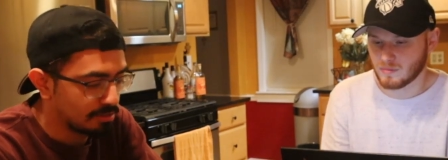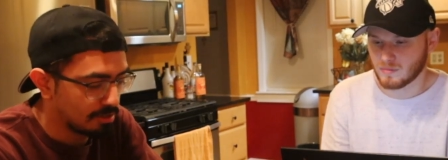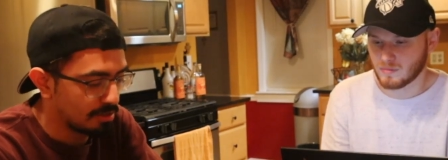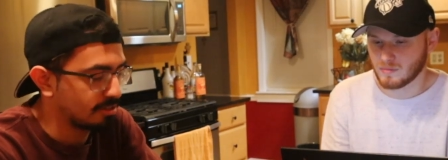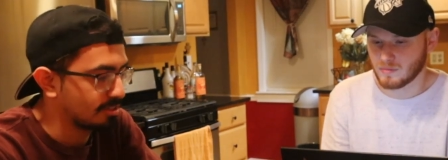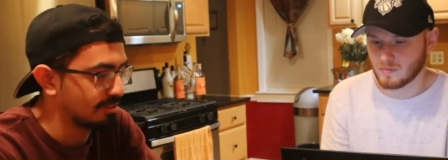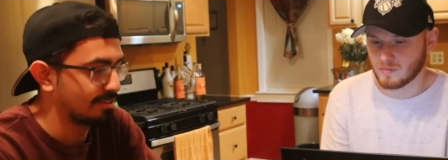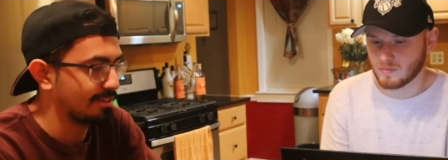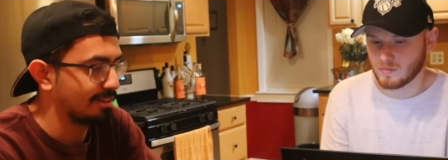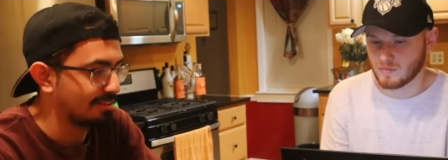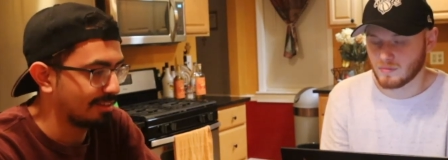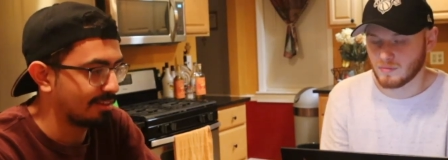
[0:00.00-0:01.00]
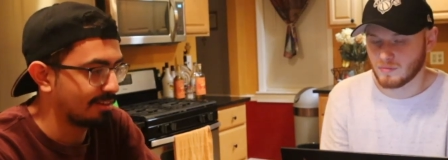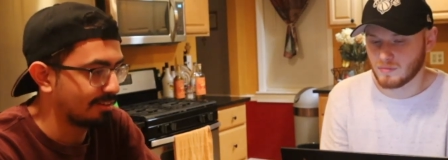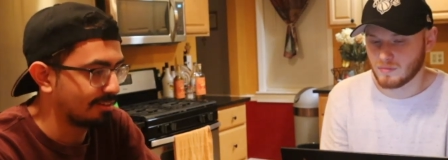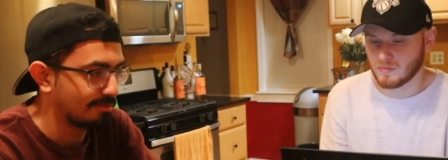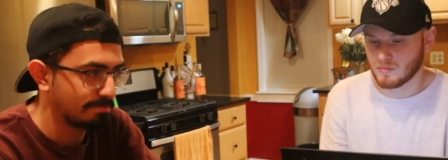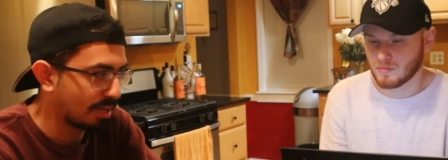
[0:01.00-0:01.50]
Speaker 1: Dawson, and
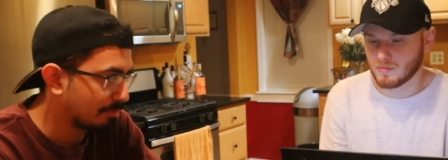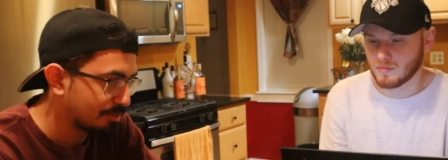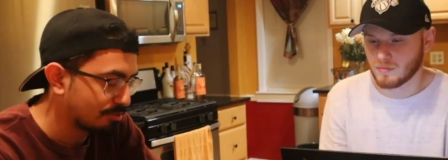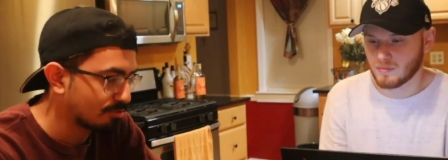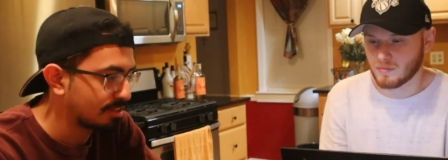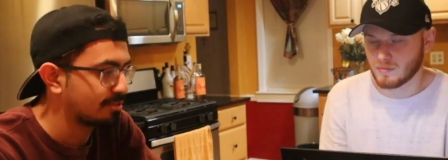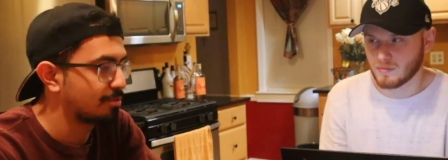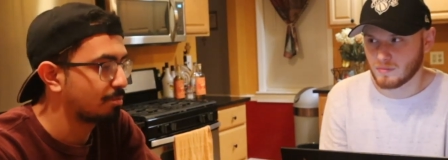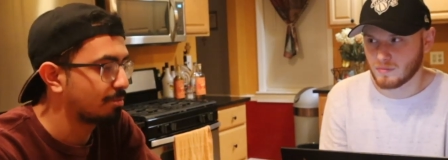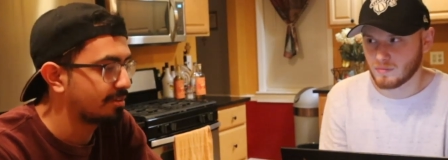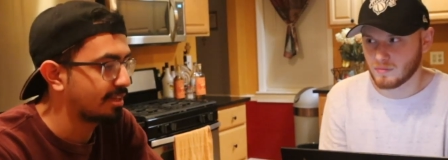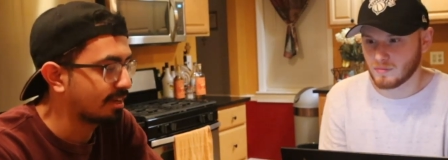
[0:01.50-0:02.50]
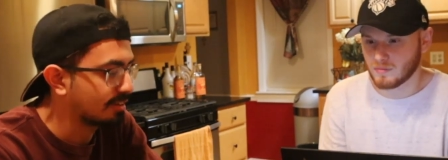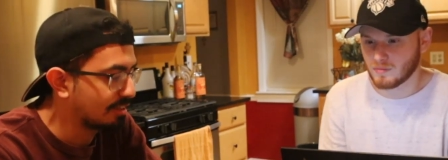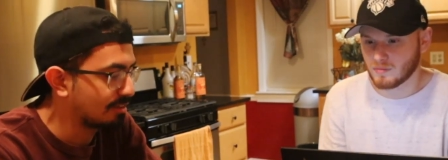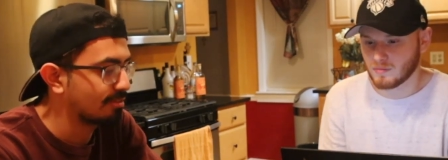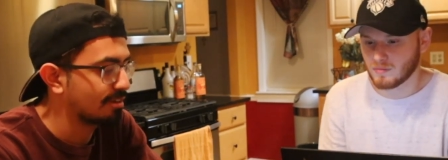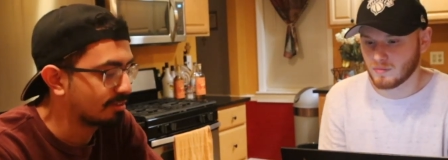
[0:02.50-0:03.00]
then Bobby Green's the one
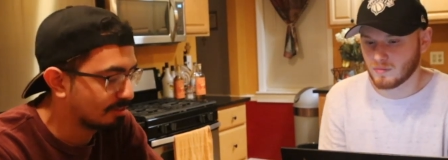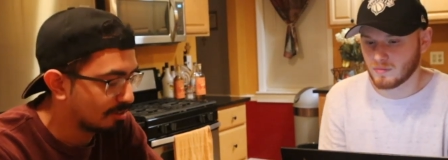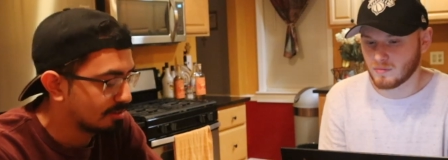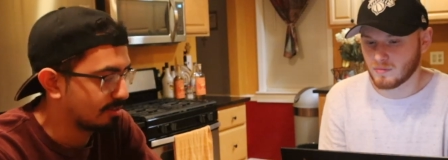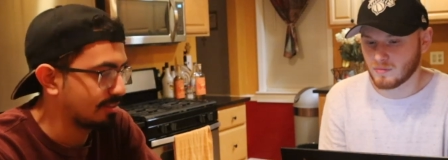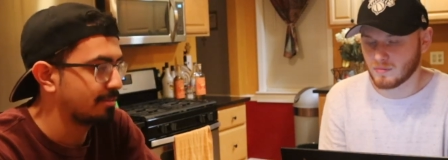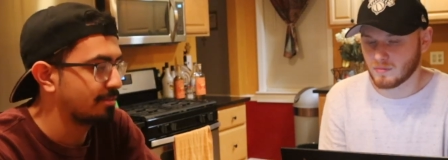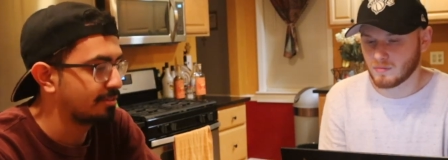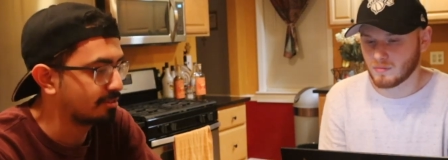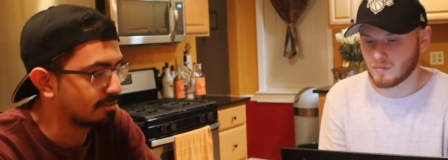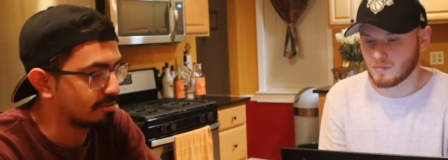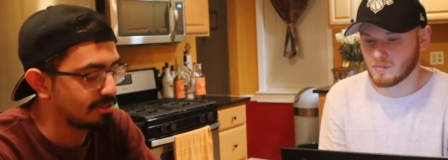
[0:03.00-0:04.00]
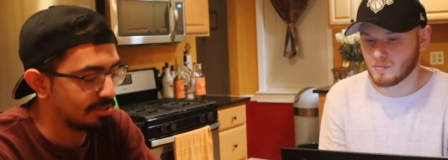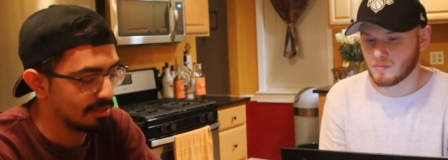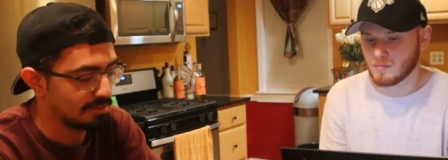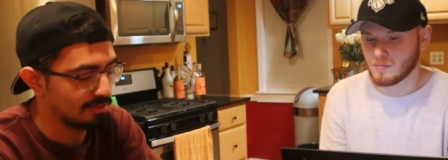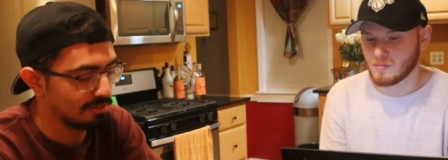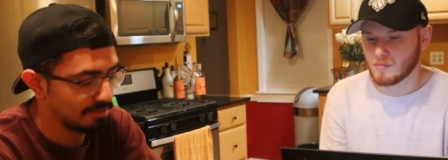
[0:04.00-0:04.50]
knocking Grant Dawson out in 30
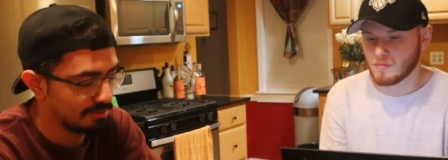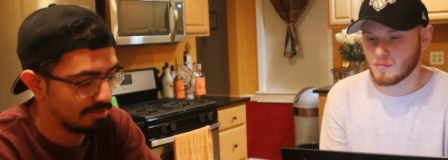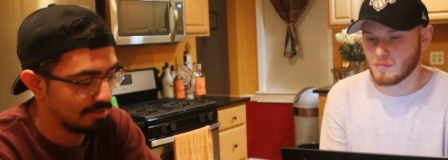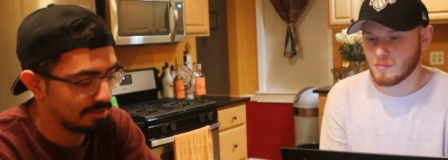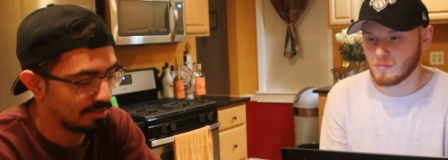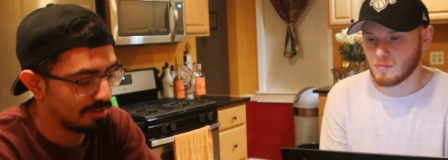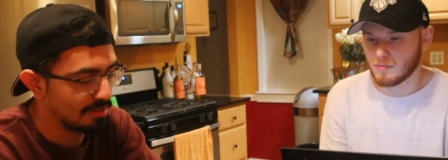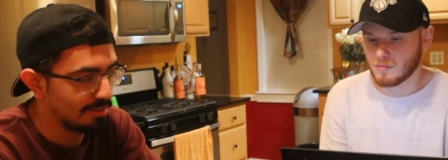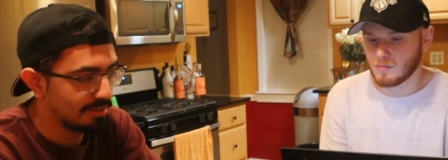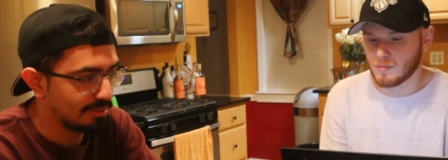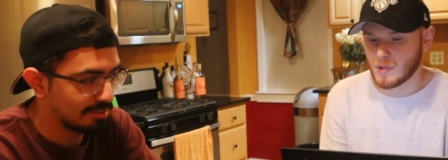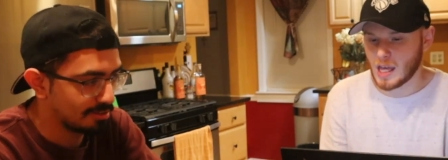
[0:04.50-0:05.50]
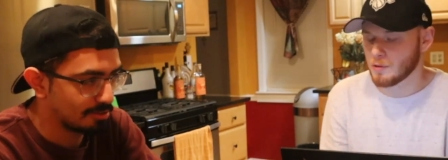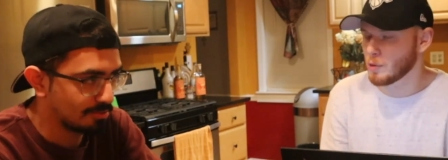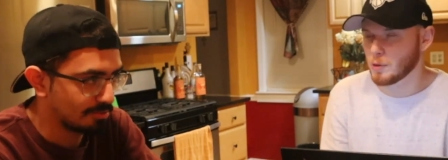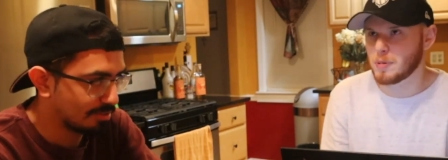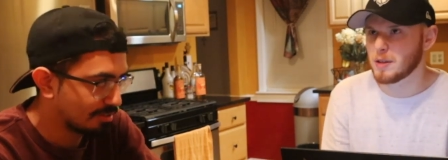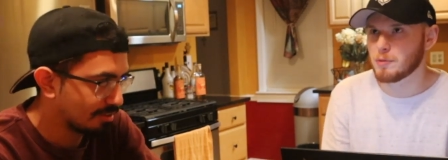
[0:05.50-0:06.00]
seconds. Like, you know, and
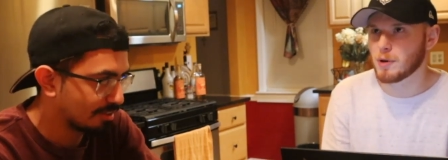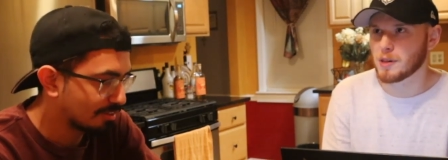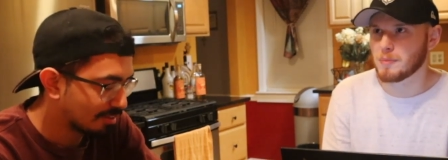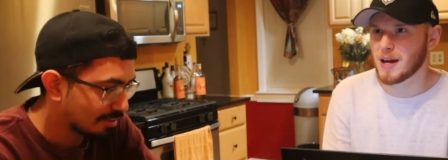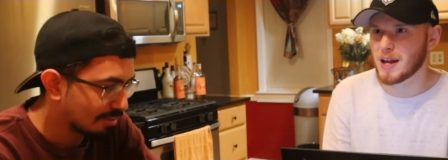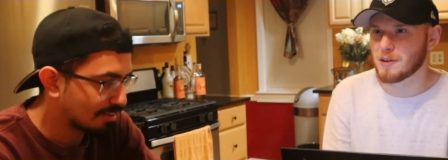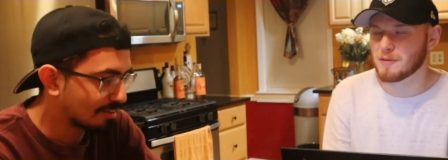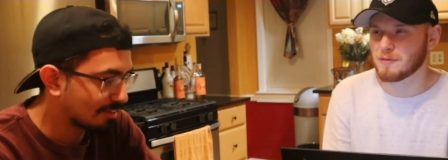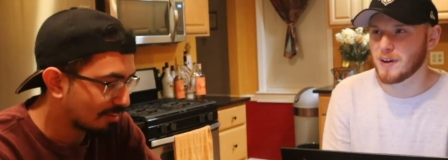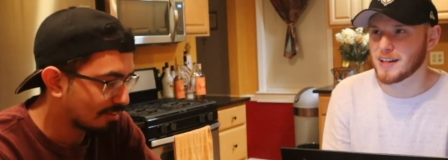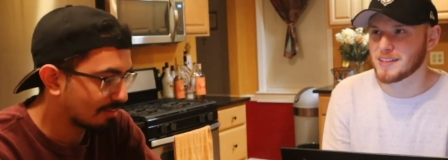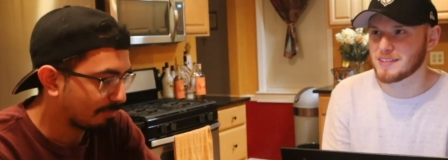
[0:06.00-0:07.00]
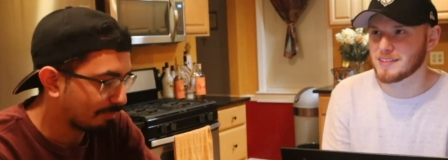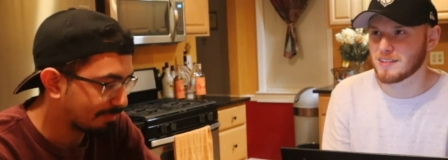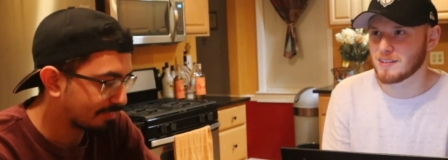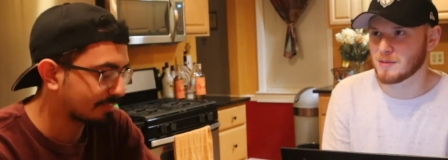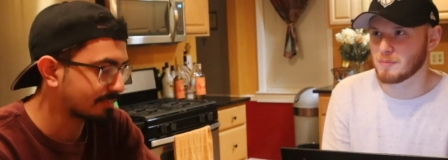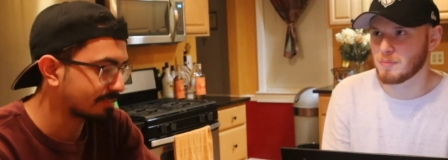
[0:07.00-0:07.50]
would
Speaker 2: be one of the better fights
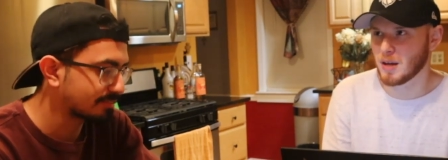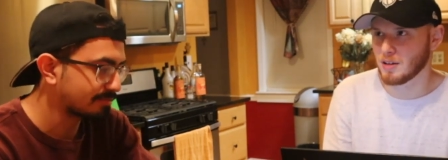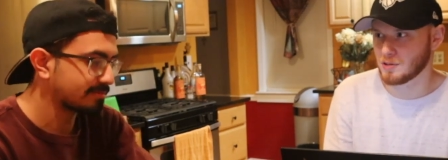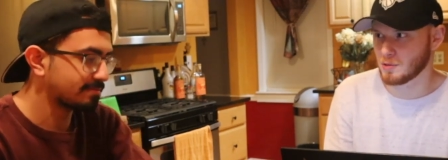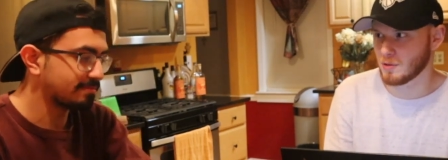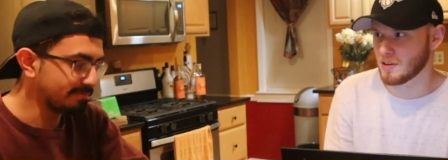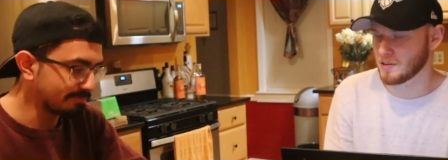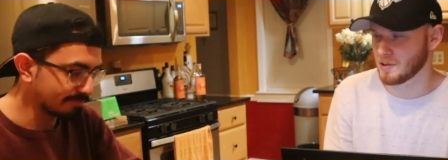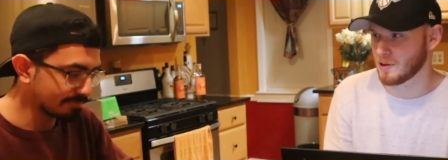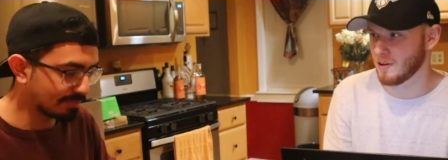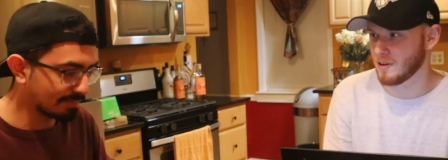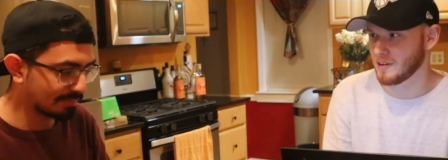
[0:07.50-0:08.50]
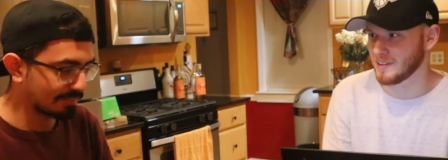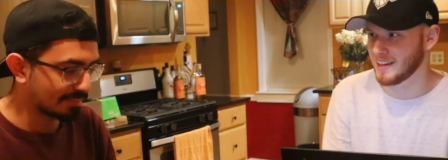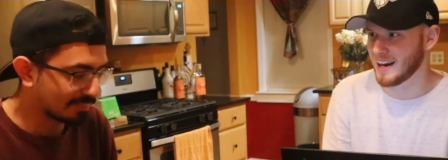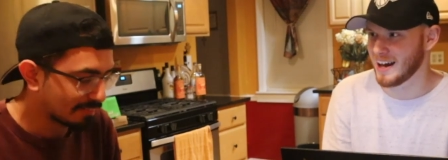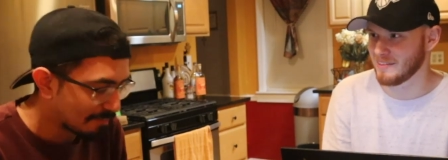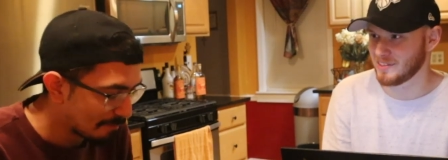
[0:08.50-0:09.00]
on a Bellator undercard
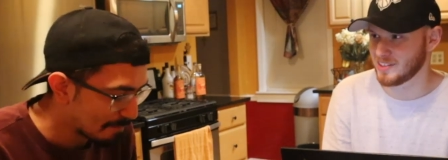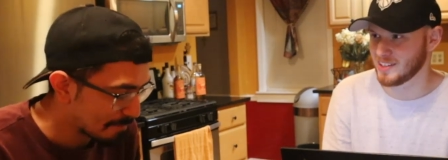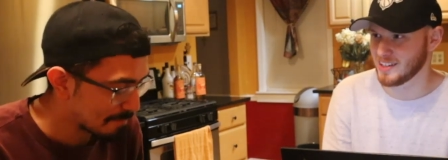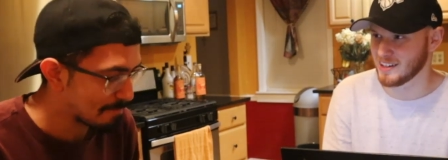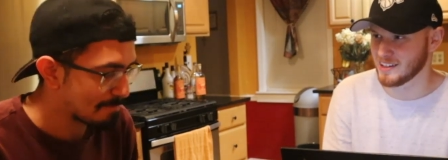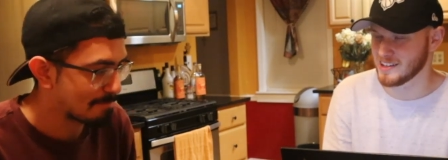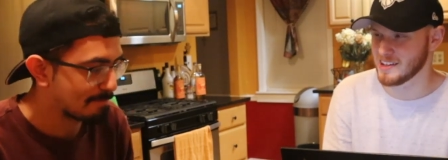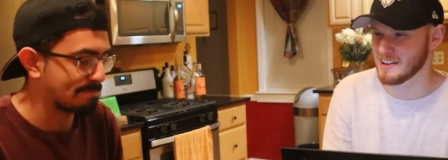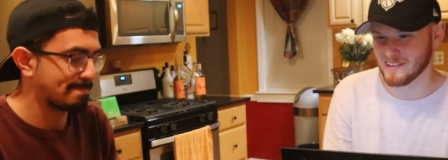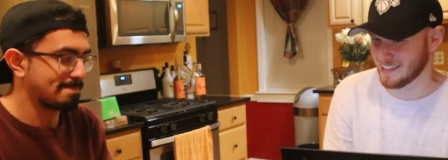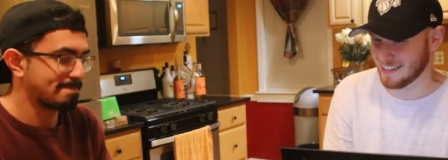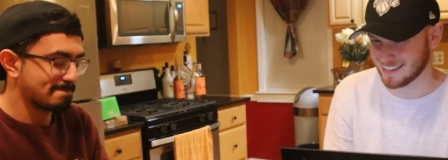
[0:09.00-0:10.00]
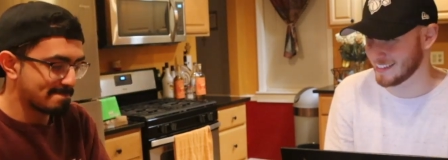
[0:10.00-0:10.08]
that I've seen in years.